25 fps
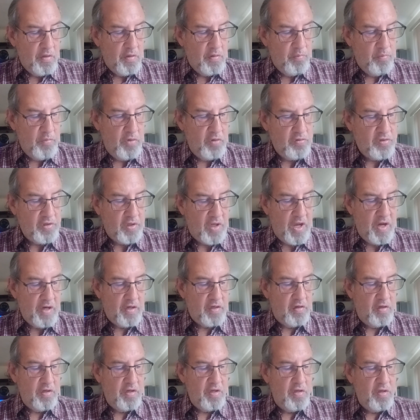most
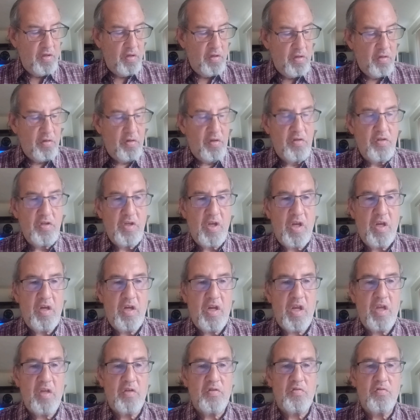likely contain
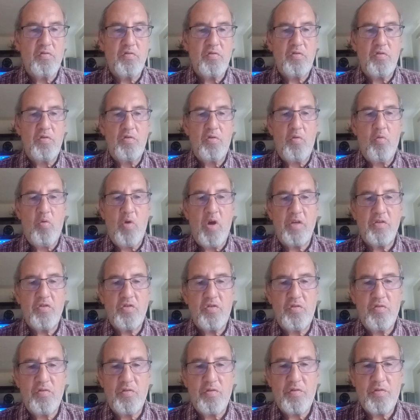answers to the
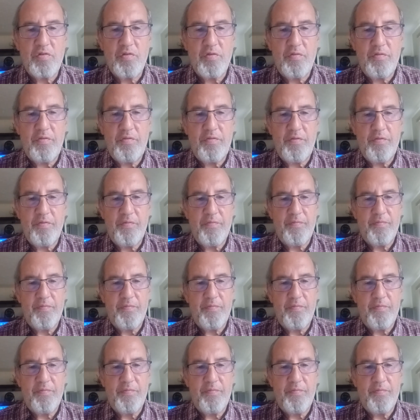questions of,